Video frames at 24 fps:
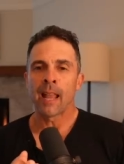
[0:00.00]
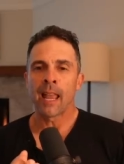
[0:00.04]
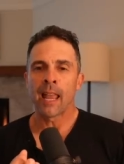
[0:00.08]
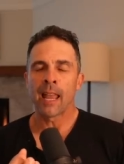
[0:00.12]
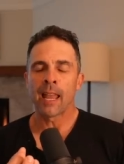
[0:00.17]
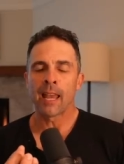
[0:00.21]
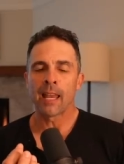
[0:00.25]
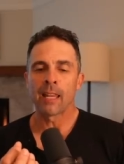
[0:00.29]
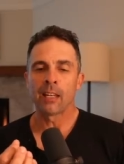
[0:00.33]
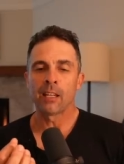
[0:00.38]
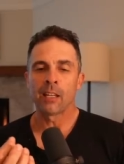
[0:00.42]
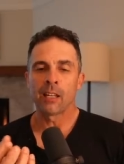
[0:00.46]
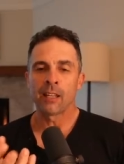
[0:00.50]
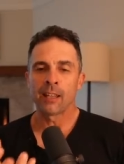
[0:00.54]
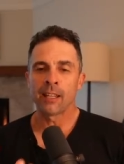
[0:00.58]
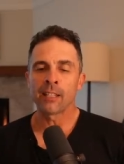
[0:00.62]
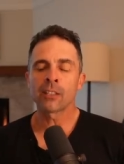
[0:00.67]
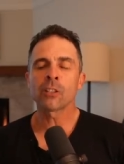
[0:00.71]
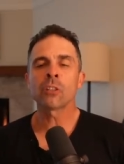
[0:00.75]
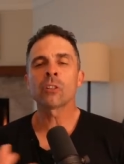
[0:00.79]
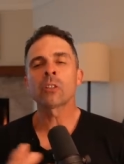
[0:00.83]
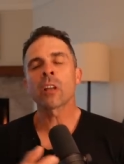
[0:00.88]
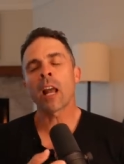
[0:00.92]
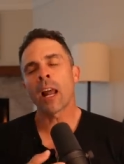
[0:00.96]
And
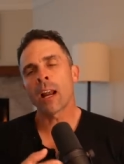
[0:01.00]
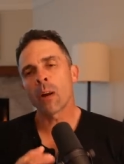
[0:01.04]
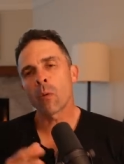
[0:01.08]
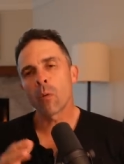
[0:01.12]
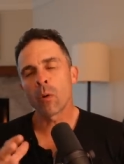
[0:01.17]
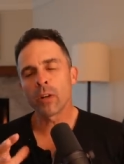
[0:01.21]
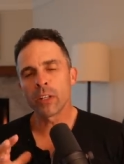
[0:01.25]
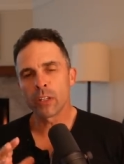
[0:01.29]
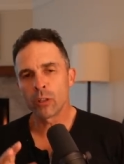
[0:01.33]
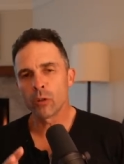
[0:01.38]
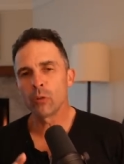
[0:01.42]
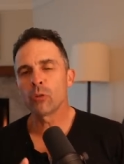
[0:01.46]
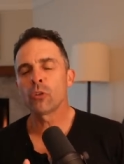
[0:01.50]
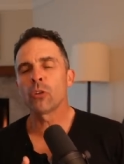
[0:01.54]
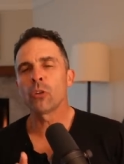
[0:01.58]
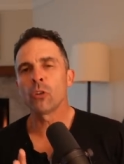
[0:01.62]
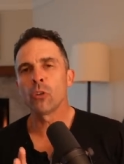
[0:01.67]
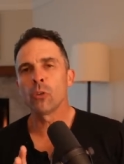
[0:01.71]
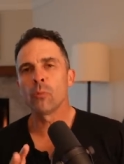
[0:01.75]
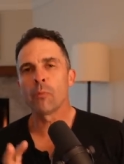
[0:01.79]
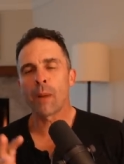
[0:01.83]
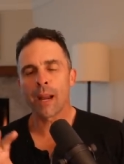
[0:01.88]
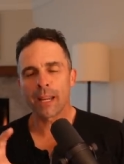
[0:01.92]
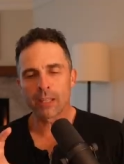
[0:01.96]
this is kind of what
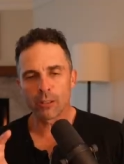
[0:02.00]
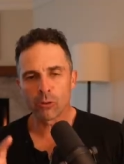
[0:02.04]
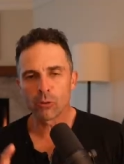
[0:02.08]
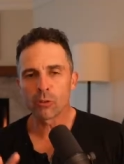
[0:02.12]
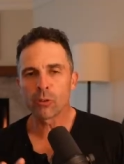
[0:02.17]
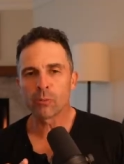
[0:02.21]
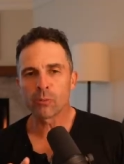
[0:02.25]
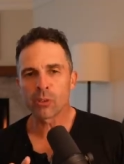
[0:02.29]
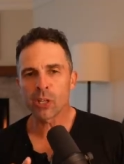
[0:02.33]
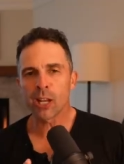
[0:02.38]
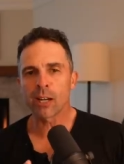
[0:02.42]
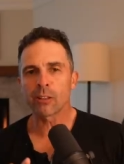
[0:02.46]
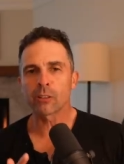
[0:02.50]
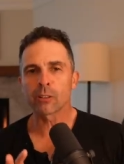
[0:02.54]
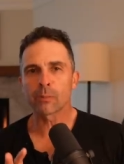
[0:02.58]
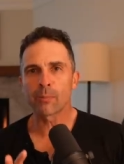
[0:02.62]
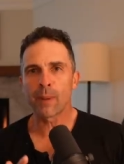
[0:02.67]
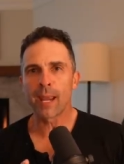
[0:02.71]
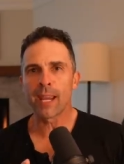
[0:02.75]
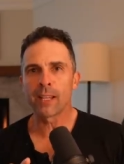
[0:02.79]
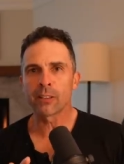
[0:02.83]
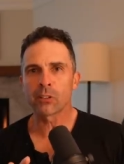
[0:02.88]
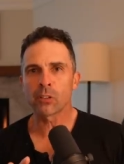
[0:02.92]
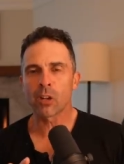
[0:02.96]
YouTube, my YouTube channel is
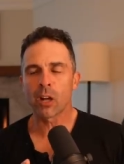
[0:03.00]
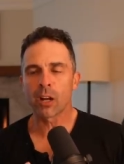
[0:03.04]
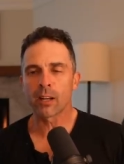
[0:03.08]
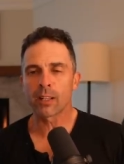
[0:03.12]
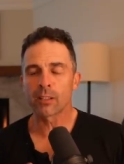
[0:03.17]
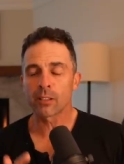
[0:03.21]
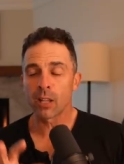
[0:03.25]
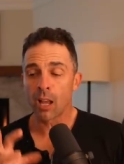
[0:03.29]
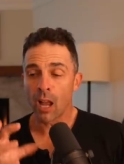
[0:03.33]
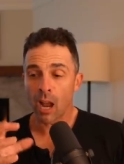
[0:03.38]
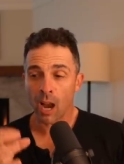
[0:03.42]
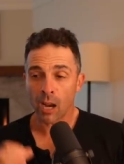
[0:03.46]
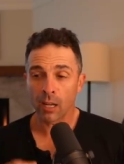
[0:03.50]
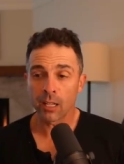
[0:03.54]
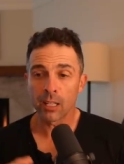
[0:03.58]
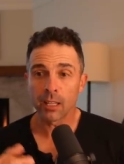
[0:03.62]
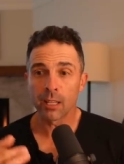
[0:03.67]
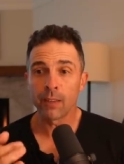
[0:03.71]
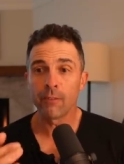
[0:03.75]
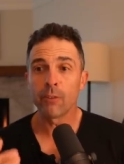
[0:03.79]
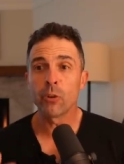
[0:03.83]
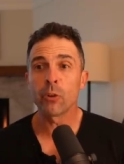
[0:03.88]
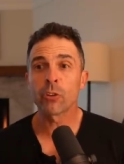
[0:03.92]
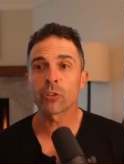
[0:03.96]
based on, is I'm going
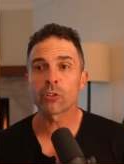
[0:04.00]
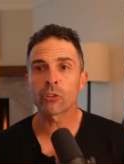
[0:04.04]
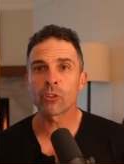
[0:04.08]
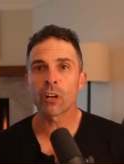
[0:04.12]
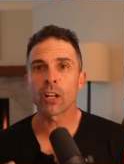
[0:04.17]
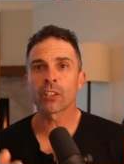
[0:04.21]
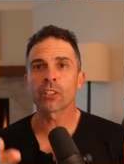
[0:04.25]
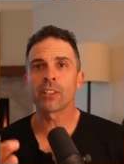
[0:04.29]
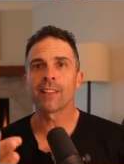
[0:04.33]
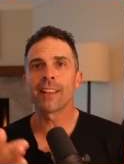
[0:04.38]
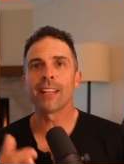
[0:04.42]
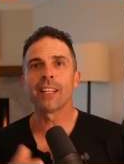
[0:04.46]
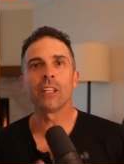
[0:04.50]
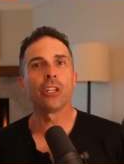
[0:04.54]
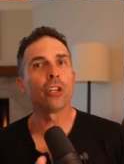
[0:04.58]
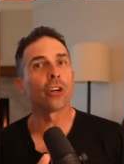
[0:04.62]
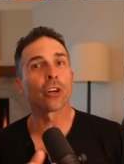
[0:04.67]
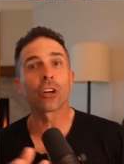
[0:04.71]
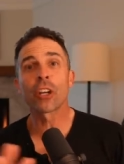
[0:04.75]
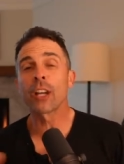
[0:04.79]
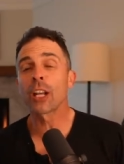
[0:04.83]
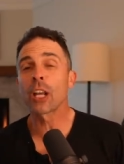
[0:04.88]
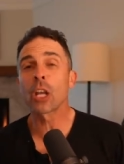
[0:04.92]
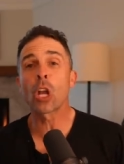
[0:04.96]
to give you instruction, then
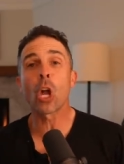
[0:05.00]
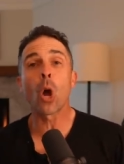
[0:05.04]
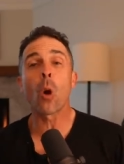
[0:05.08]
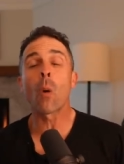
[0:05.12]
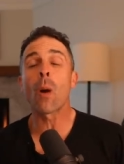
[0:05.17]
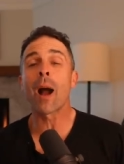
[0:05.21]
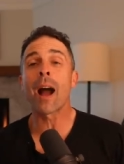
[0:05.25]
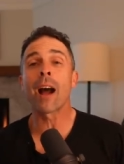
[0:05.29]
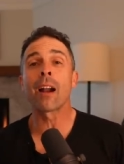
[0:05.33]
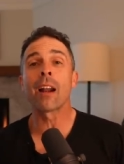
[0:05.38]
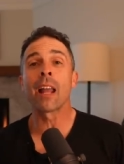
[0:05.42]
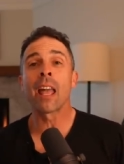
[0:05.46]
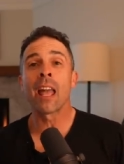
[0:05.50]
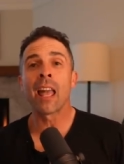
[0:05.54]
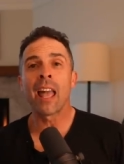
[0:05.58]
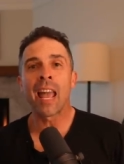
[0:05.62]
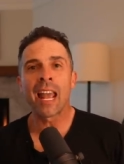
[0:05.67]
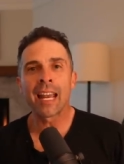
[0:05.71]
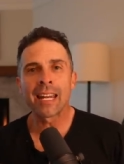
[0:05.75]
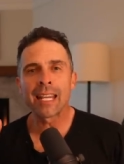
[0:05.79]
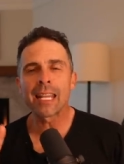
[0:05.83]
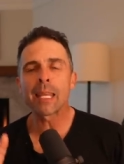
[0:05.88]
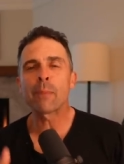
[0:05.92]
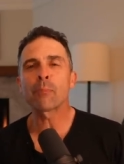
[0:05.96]
you're going to go out
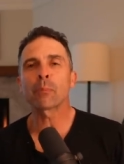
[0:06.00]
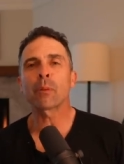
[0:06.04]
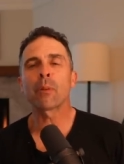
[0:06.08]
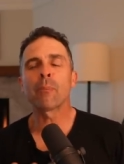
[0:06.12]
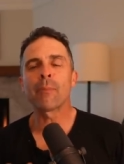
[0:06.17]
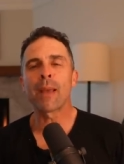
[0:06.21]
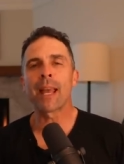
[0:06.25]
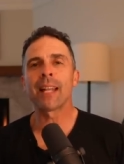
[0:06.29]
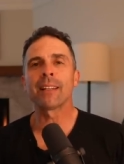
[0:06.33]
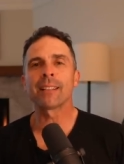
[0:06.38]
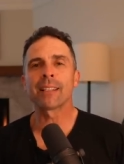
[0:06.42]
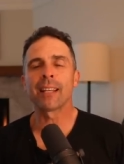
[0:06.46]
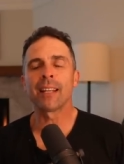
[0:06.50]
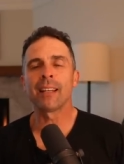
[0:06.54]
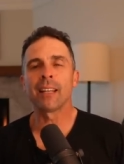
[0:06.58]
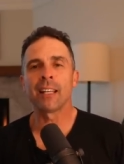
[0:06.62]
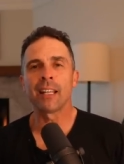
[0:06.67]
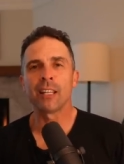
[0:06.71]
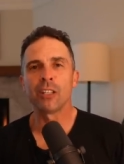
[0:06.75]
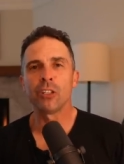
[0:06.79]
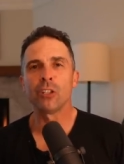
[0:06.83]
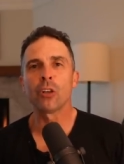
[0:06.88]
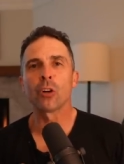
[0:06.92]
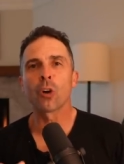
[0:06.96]
and implement it
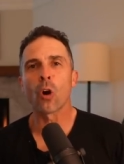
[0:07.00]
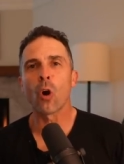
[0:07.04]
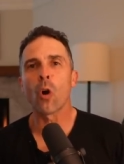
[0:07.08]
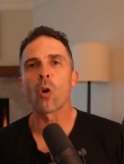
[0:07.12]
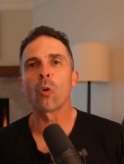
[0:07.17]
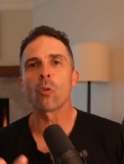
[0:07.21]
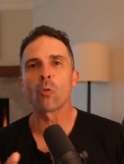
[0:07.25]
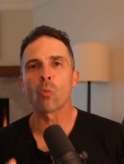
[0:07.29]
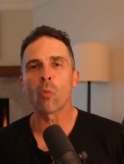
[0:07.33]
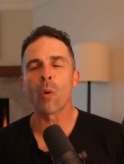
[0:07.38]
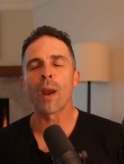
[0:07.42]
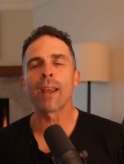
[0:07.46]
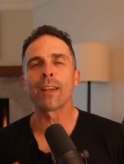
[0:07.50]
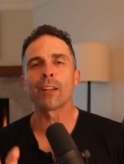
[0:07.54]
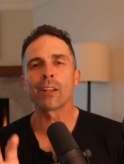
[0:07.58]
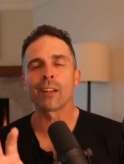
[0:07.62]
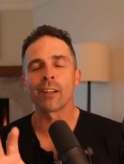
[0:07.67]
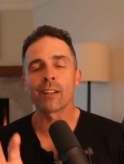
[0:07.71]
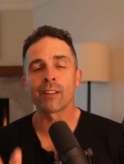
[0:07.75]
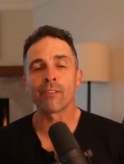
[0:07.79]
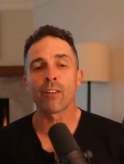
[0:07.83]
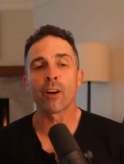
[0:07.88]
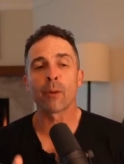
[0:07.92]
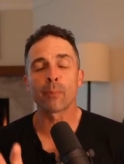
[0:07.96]
in your own way. You're
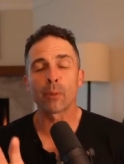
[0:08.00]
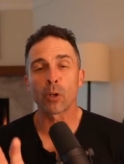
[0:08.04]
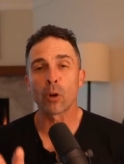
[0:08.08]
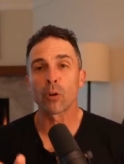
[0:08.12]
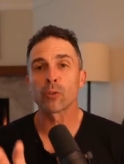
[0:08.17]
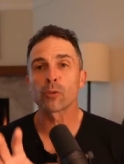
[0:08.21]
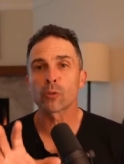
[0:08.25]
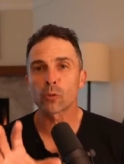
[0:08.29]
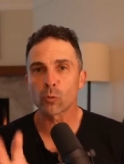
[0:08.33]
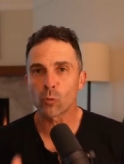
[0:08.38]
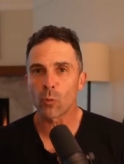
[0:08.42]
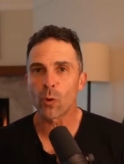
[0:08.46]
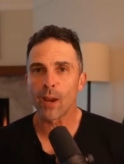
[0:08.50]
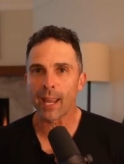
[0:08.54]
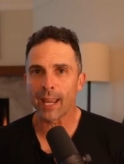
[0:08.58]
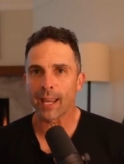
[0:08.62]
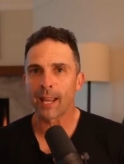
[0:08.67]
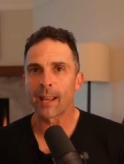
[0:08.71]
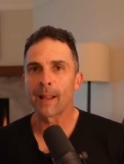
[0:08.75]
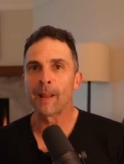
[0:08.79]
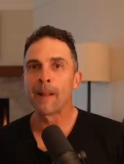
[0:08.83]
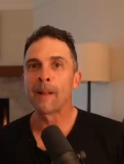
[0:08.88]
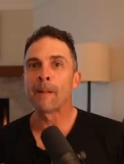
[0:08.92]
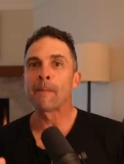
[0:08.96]
going to develop your own
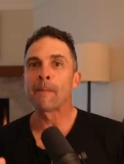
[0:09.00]
swing.